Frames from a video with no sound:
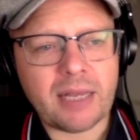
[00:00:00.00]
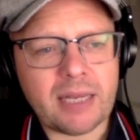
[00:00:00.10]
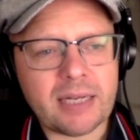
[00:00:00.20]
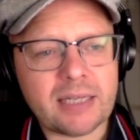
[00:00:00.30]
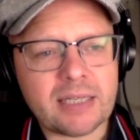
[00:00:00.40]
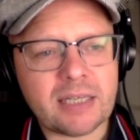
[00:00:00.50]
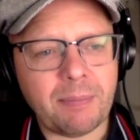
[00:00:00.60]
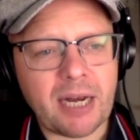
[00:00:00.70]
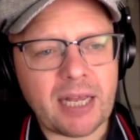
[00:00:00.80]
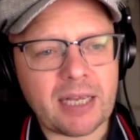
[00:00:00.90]
in
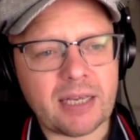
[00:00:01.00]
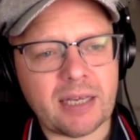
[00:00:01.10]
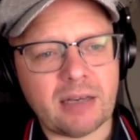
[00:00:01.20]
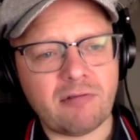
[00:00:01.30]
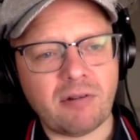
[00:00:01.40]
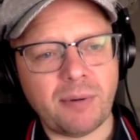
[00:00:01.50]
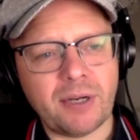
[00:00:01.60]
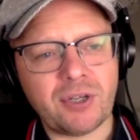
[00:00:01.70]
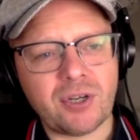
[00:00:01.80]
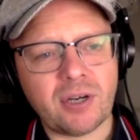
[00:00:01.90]
Sibenik in
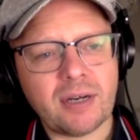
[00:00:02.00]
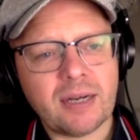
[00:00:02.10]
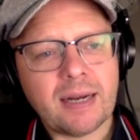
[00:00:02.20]
Croatia